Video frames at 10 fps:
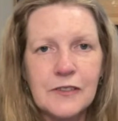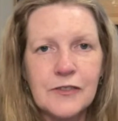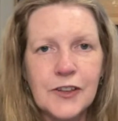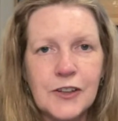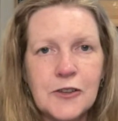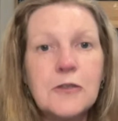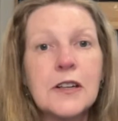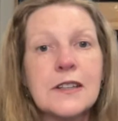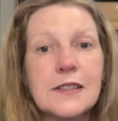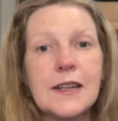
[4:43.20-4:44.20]
that you
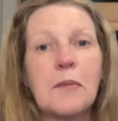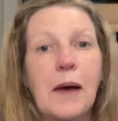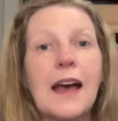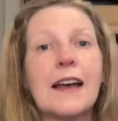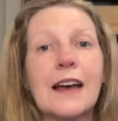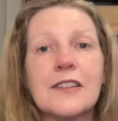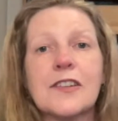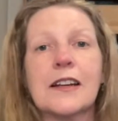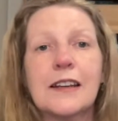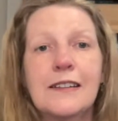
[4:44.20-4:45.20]
can step back
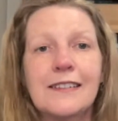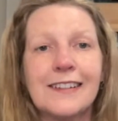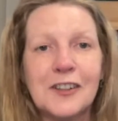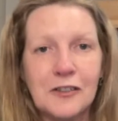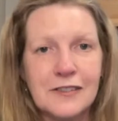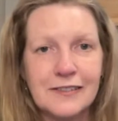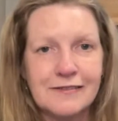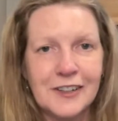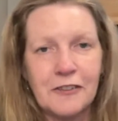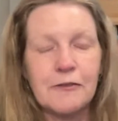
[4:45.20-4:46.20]
actually, and not,
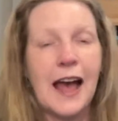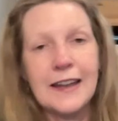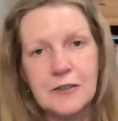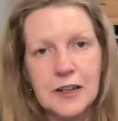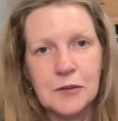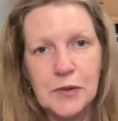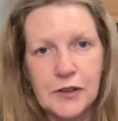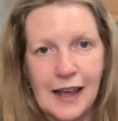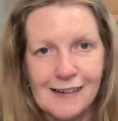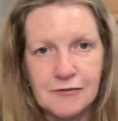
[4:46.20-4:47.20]
A, you're going to
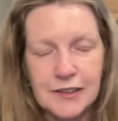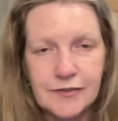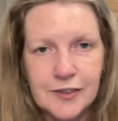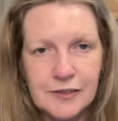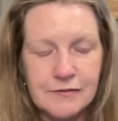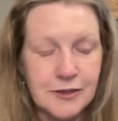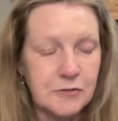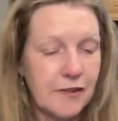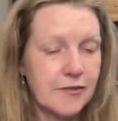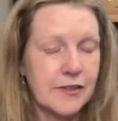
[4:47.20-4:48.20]
burn out if you
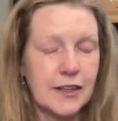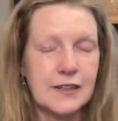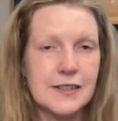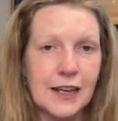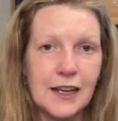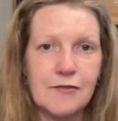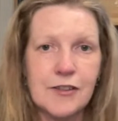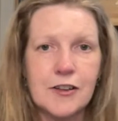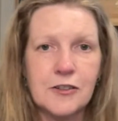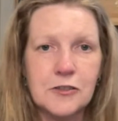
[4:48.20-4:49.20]
do everything and take
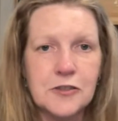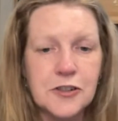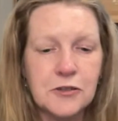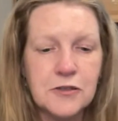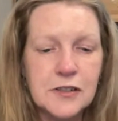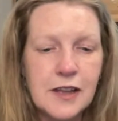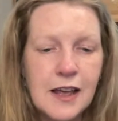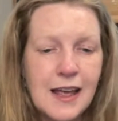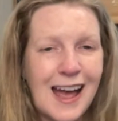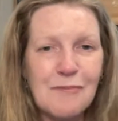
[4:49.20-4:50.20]
everything on your shoulders,
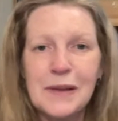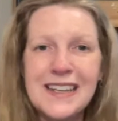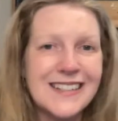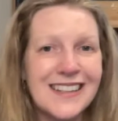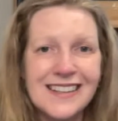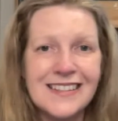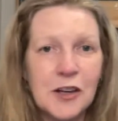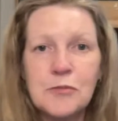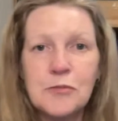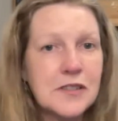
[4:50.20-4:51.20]
and B, it doesn't
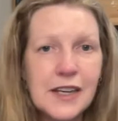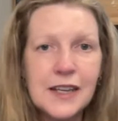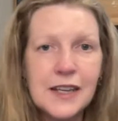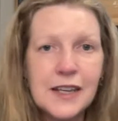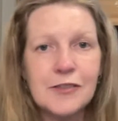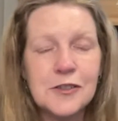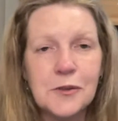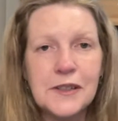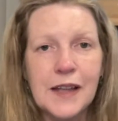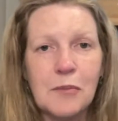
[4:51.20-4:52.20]
help your team if you're
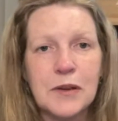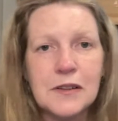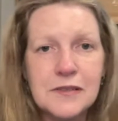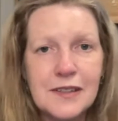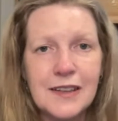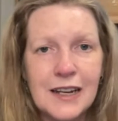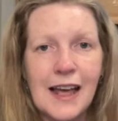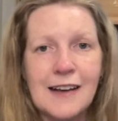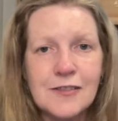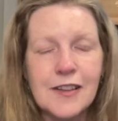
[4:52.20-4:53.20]
doing that, because then
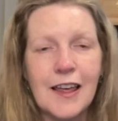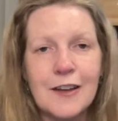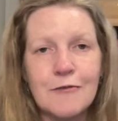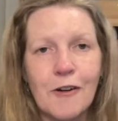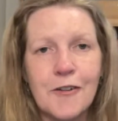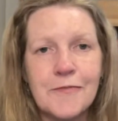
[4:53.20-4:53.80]
how do they grow?